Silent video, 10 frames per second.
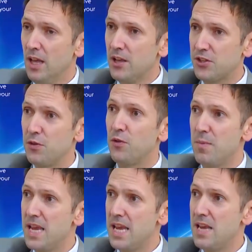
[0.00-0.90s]
So for
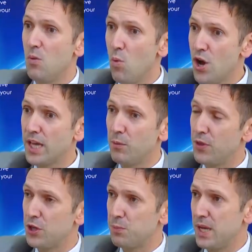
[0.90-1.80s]
me, working with
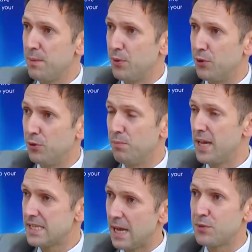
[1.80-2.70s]
those people
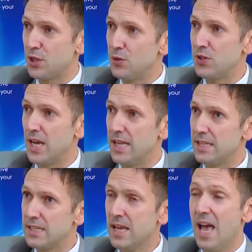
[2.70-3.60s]
makes absolute
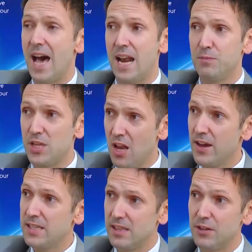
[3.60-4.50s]
sense. And I'm
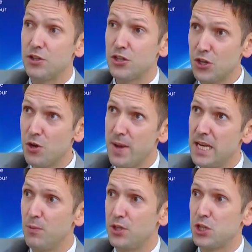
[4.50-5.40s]
delighted there are so
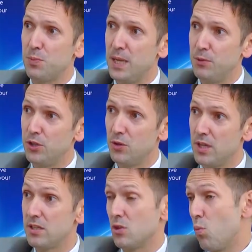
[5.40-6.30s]
many British people doing
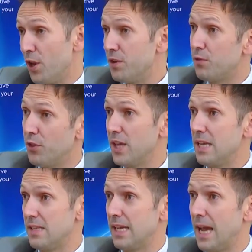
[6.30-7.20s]
such wonderful things in